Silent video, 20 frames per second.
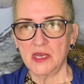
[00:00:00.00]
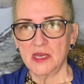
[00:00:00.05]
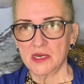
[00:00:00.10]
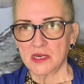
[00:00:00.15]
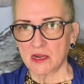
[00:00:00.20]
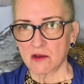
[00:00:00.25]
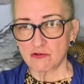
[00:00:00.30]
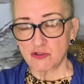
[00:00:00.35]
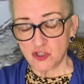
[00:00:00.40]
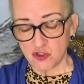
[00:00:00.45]

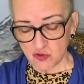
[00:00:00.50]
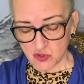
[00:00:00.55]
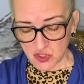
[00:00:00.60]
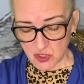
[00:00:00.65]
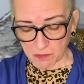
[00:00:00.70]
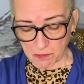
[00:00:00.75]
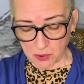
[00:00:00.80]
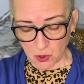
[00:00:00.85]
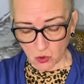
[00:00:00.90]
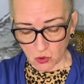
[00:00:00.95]
Now, to
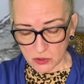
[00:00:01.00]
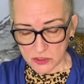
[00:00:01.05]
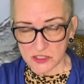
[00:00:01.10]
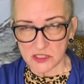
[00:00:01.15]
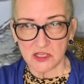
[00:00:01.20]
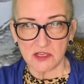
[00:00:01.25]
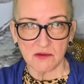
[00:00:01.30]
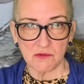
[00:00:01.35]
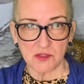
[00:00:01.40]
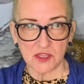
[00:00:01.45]

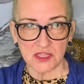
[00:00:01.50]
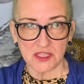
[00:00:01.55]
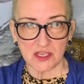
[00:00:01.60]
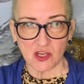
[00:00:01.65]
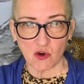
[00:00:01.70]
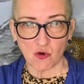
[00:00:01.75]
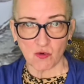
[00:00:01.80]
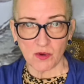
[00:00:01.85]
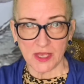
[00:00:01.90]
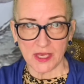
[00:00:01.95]
support the
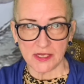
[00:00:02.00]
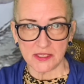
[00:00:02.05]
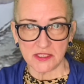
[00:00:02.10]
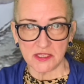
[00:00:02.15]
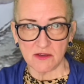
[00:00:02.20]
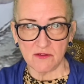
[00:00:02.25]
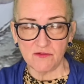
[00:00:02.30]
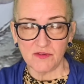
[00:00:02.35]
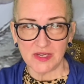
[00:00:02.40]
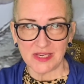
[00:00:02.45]

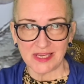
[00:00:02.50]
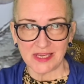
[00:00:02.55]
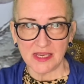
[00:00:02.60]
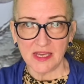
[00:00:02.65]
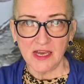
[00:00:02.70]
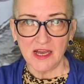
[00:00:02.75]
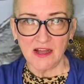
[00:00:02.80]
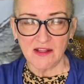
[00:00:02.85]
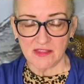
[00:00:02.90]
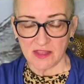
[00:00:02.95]
creativity
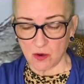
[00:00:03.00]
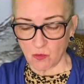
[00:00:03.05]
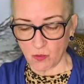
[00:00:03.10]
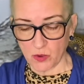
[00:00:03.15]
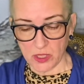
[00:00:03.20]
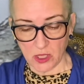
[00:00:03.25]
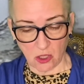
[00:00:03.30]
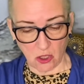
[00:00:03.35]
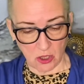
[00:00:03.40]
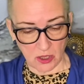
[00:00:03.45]
that we
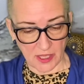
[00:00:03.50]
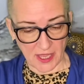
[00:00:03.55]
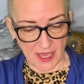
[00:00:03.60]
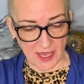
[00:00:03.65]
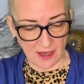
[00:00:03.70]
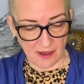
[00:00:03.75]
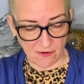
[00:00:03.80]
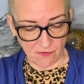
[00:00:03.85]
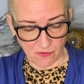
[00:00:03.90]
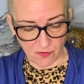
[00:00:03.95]
all
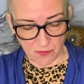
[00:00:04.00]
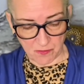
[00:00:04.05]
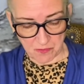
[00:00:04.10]
have,